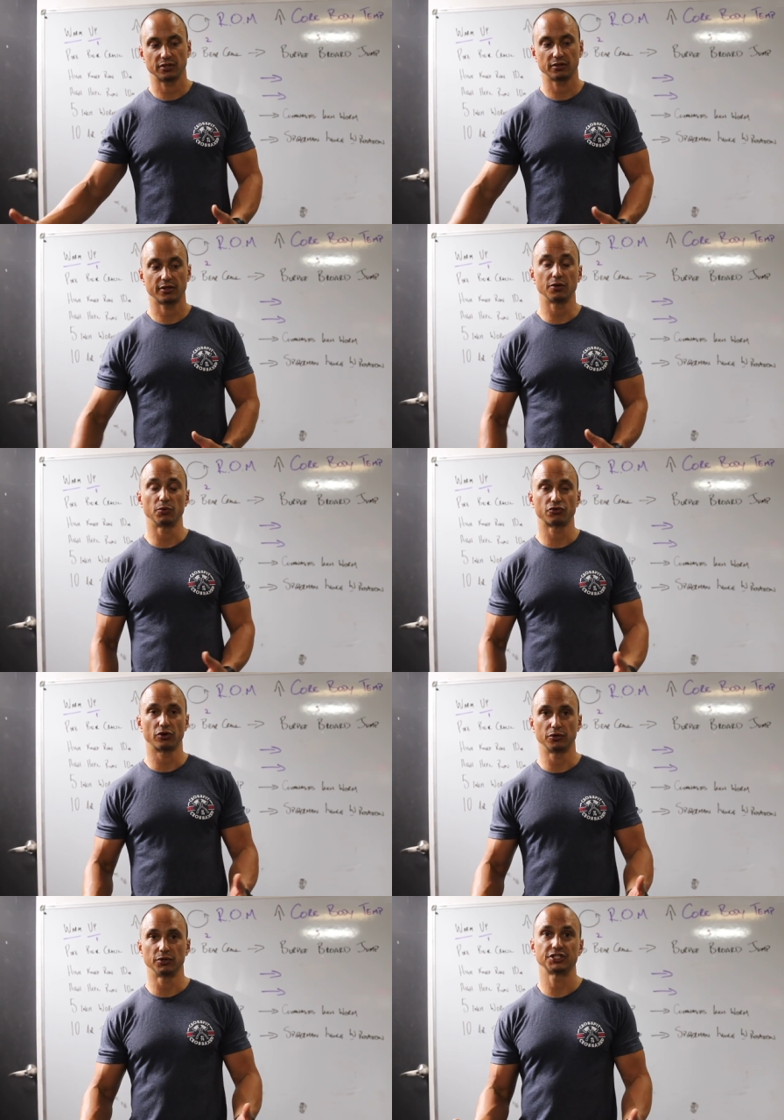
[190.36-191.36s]
thing we're
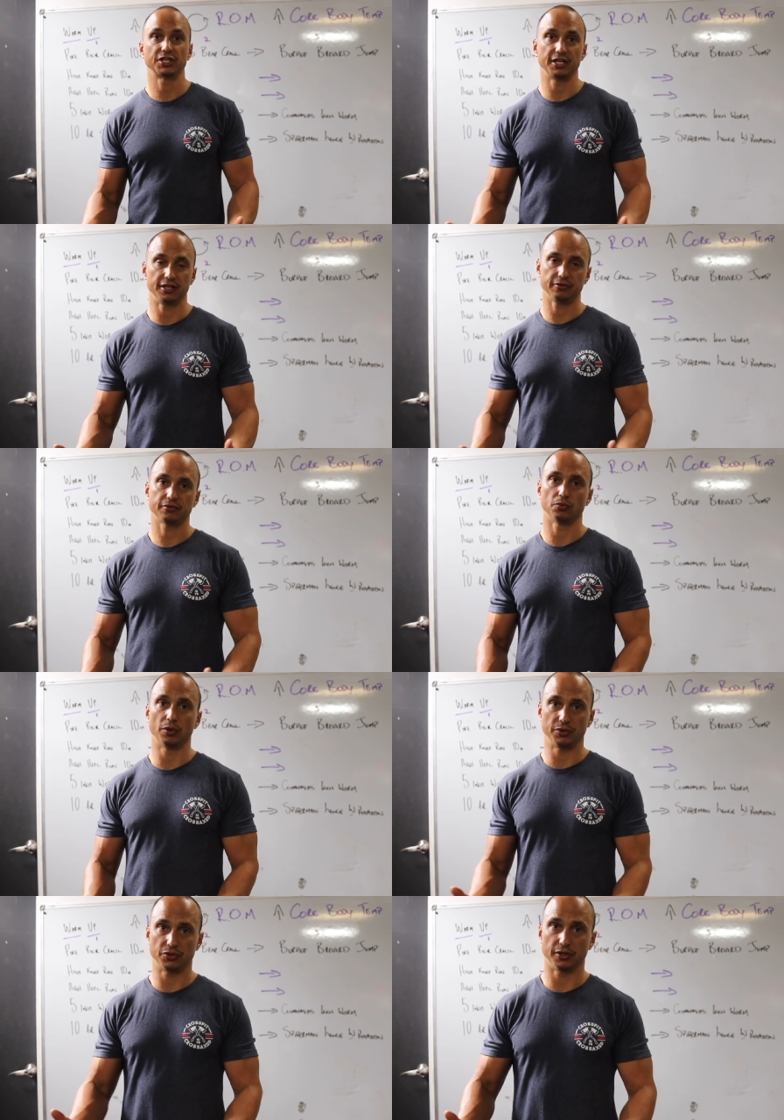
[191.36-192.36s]
trying to achieve
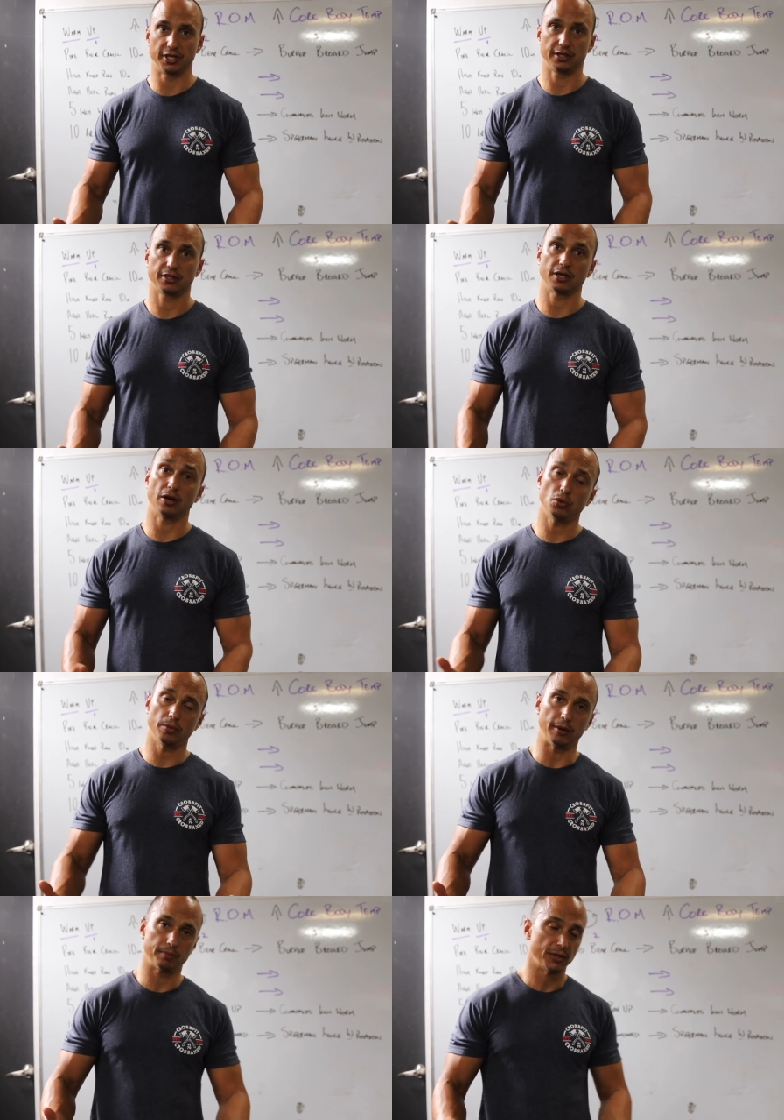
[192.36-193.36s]
when we're doing a
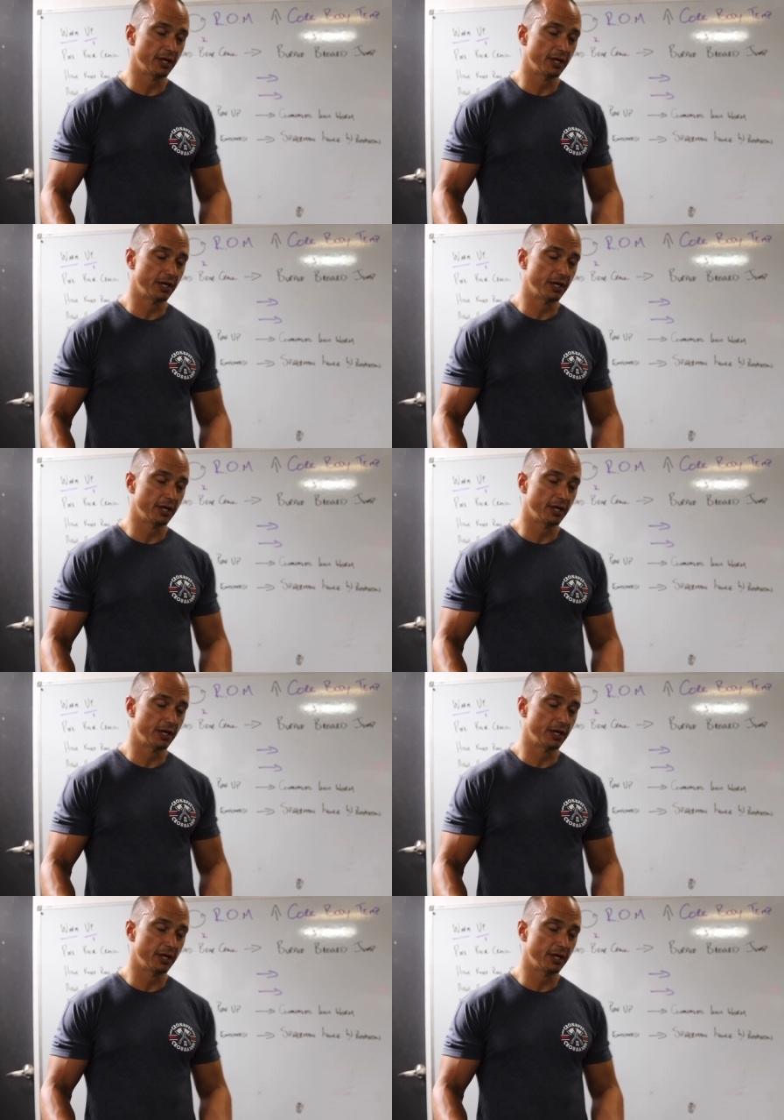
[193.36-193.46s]
warm-up.